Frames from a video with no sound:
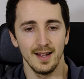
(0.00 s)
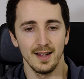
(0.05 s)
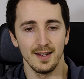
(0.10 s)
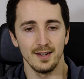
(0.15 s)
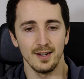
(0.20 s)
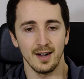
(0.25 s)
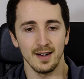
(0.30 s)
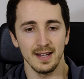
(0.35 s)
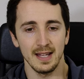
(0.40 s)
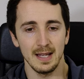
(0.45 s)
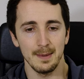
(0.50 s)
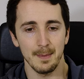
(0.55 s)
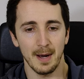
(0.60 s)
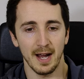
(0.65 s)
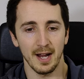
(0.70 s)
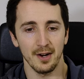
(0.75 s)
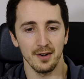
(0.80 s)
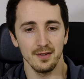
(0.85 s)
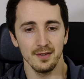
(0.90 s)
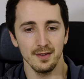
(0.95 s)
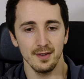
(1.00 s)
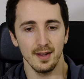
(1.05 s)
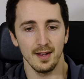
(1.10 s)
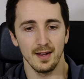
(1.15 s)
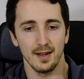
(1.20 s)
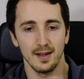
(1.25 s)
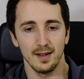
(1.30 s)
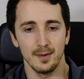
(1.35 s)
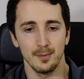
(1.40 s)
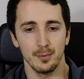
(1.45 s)
Non-heme iron,
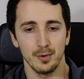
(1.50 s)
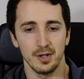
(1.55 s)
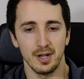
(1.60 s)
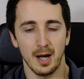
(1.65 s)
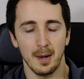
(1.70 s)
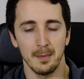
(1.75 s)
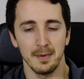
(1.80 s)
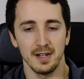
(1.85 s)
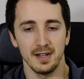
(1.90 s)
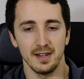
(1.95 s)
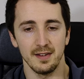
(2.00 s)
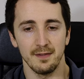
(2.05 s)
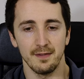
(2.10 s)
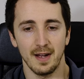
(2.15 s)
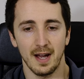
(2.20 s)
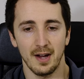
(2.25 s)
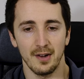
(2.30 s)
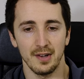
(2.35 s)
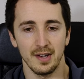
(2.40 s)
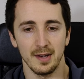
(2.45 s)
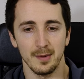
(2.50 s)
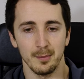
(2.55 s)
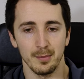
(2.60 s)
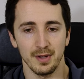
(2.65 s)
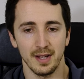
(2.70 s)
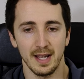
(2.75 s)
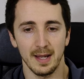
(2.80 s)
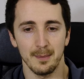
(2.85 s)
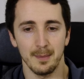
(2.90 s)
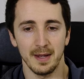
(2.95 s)
predominantly found in
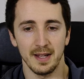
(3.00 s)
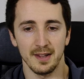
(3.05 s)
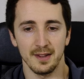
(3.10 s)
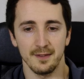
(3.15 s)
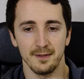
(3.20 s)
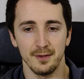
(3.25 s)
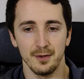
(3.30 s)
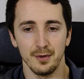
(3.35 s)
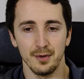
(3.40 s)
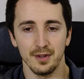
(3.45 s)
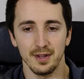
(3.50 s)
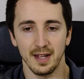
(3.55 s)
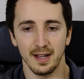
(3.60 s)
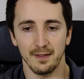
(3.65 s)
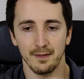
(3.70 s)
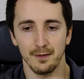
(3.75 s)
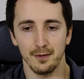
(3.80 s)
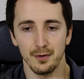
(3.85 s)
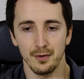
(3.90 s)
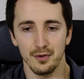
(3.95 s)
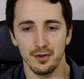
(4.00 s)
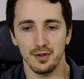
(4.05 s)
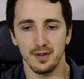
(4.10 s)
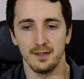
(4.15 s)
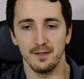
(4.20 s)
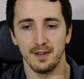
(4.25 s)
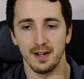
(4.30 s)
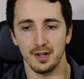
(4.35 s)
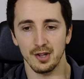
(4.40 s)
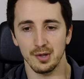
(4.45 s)
plant-based foods like fruits,
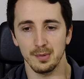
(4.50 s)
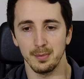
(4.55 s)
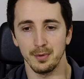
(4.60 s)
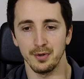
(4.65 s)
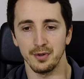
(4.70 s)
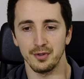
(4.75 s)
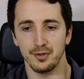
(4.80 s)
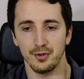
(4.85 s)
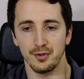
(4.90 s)
vegetables,